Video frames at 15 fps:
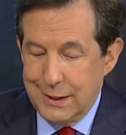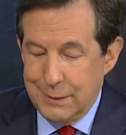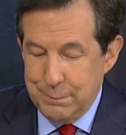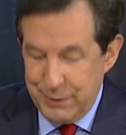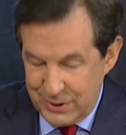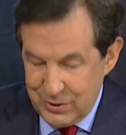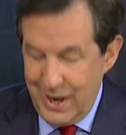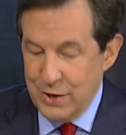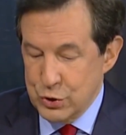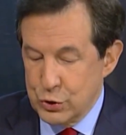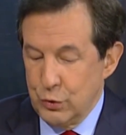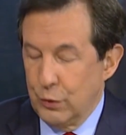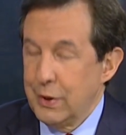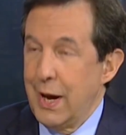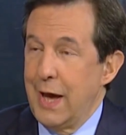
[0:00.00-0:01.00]

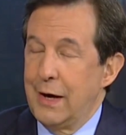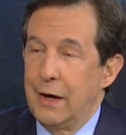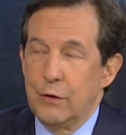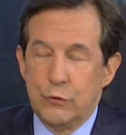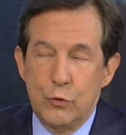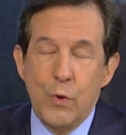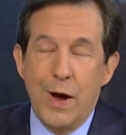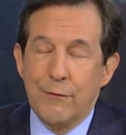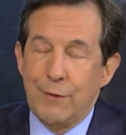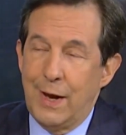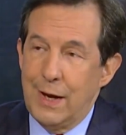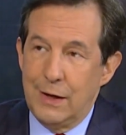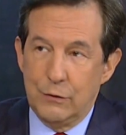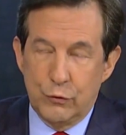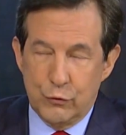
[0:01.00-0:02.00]
potential candidates. You have
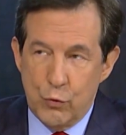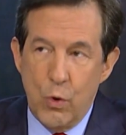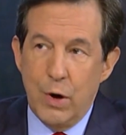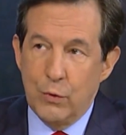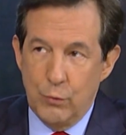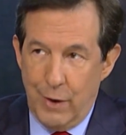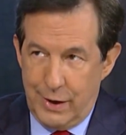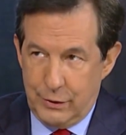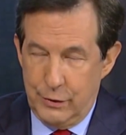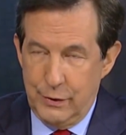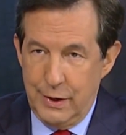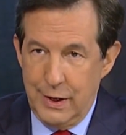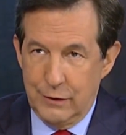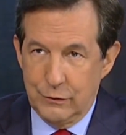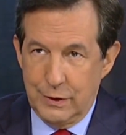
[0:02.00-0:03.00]
a strong record
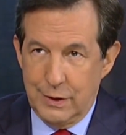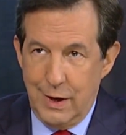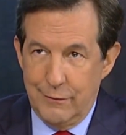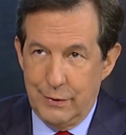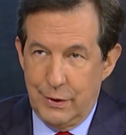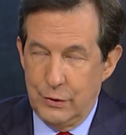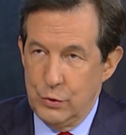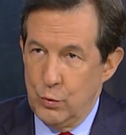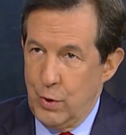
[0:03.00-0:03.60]
as a governor. You